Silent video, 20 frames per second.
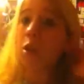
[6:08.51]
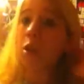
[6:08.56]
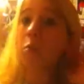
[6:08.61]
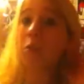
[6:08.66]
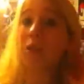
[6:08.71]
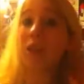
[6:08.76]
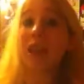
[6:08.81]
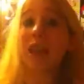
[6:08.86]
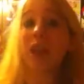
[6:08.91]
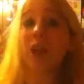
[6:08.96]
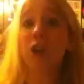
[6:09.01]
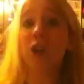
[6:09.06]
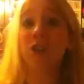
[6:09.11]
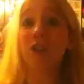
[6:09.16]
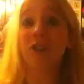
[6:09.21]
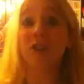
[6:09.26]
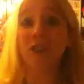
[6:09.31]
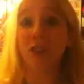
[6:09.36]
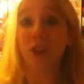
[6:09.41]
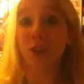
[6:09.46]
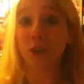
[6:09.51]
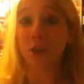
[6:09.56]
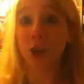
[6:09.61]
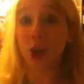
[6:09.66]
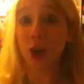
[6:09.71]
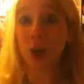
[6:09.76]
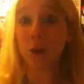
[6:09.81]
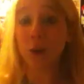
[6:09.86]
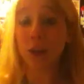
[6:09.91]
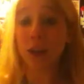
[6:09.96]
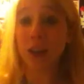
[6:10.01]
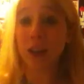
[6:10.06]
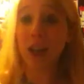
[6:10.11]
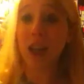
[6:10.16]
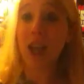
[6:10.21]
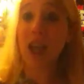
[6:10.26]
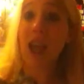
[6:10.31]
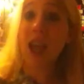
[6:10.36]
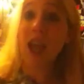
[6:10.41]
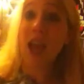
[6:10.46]
But Taker's still going.
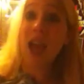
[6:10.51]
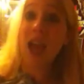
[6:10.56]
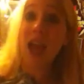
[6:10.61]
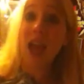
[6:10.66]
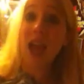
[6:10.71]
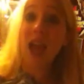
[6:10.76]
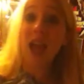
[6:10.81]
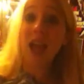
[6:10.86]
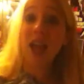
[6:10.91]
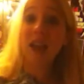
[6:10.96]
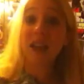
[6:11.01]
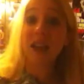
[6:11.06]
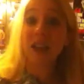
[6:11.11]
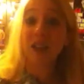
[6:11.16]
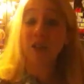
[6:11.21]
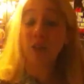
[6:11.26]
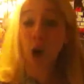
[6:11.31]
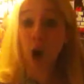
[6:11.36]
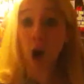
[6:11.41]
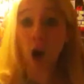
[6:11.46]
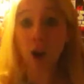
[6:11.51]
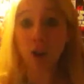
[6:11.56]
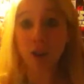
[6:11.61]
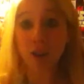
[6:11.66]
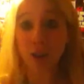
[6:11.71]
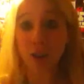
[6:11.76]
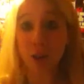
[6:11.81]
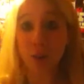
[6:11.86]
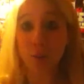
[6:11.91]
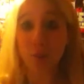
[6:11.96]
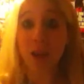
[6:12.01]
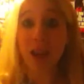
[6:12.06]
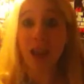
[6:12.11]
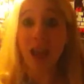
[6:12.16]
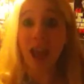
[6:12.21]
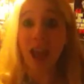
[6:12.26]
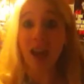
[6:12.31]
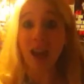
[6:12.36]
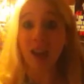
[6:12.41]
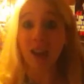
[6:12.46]
And he's awesome.
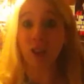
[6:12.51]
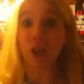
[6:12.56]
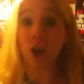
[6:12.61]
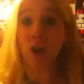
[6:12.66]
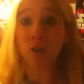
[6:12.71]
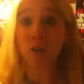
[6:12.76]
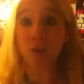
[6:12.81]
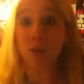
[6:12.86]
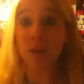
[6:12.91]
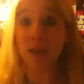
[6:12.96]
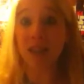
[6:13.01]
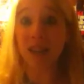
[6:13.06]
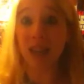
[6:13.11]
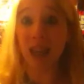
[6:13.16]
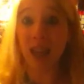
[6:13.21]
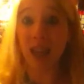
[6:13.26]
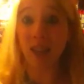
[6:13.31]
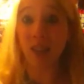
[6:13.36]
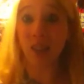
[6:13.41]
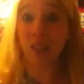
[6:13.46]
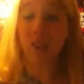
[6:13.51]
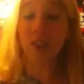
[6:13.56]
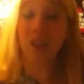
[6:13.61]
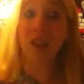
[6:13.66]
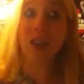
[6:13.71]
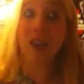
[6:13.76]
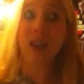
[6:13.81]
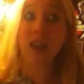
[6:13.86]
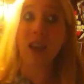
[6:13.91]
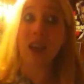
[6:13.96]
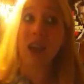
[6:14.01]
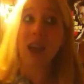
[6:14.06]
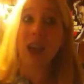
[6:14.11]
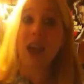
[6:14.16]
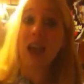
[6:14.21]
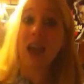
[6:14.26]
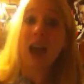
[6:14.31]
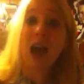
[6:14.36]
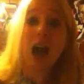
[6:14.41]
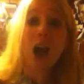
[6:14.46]
And I love him to death.
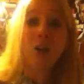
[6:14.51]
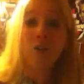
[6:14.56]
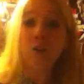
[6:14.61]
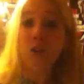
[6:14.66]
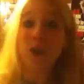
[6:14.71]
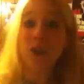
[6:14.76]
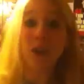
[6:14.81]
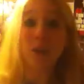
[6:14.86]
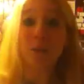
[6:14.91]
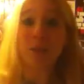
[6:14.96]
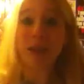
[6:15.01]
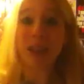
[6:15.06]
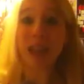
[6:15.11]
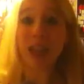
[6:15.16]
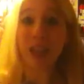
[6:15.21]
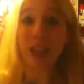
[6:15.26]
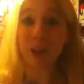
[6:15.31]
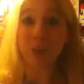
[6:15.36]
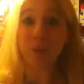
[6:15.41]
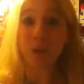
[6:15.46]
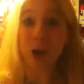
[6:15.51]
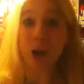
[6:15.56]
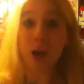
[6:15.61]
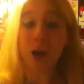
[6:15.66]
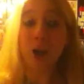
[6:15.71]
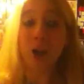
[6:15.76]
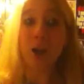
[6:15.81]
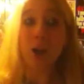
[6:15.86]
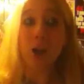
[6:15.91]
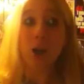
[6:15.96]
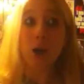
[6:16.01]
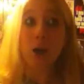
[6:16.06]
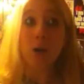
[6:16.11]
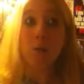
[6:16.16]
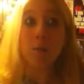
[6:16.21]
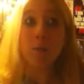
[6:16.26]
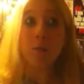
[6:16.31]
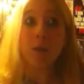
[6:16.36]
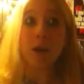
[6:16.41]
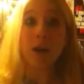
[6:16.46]
And, of course, I'm a Taker mark.
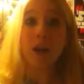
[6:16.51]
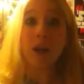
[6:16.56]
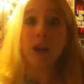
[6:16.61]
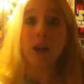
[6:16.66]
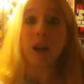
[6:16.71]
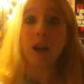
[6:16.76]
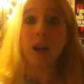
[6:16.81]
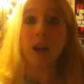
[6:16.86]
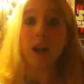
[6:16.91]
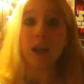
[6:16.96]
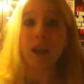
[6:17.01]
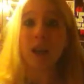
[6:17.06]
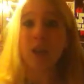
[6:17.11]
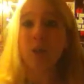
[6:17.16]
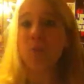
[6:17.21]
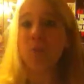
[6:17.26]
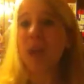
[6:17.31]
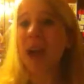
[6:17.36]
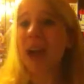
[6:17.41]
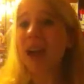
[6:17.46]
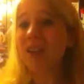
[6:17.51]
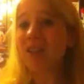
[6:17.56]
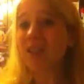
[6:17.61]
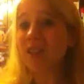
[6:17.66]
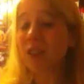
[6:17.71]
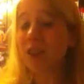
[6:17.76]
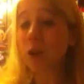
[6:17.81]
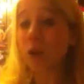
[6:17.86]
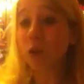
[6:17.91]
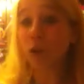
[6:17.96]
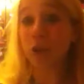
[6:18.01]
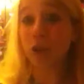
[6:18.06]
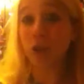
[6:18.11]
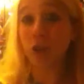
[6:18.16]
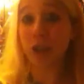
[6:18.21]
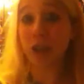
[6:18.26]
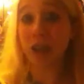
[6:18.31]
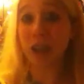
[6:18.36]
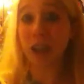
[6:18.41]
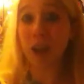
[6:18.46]
But can you imagine no
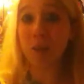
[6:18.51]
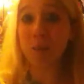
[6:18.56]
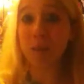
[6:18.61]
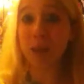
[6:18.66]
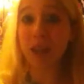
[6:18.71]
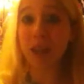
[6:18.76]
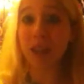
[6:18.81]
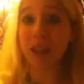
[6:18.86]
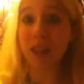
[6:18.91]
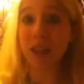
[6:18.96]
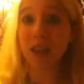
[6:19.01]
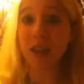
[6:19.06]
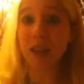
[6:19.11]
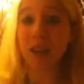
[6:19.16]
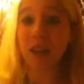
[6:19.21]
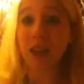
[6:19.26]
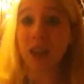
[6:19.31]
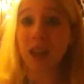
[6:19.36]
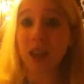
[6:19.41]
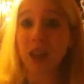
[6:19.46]
streak at Mania?